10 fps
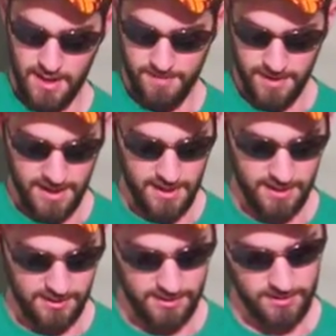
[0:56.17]
I've
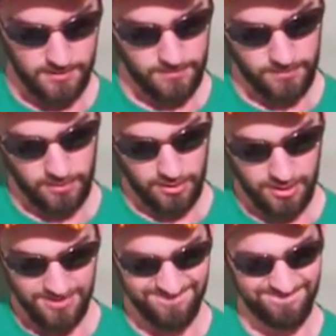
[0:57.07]
had
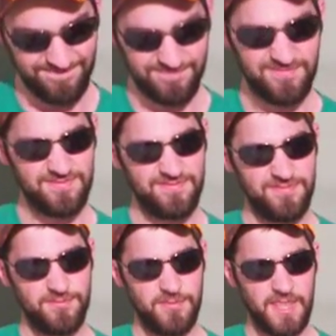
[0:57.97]
for,
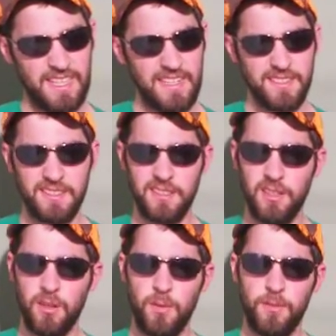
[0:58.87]
I guess, a little